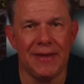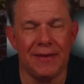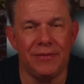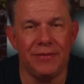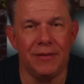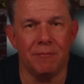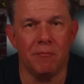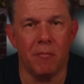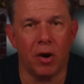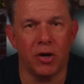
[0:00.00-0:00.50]
in
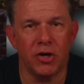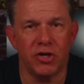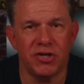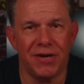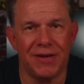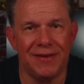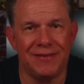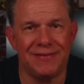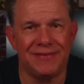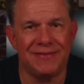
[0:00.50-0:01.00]
the marsh
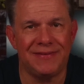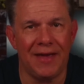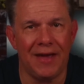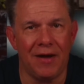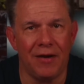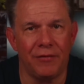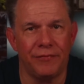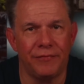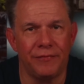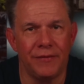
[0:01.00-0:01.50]

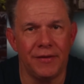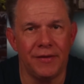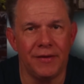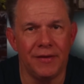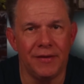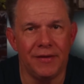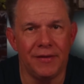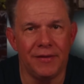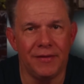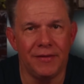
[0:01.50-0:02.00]
itself,
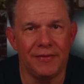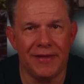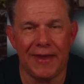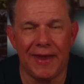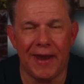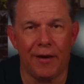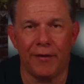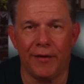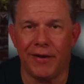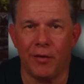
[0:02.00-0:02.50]
the
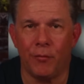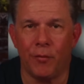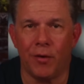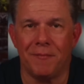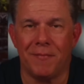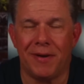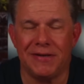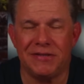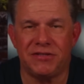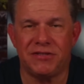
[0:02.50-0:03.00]
area where
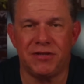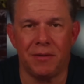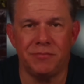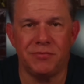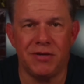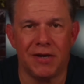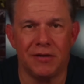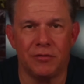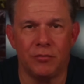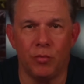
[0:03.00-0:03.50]
my
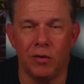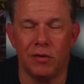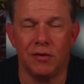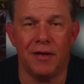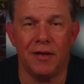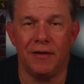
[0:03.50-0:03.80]
subject will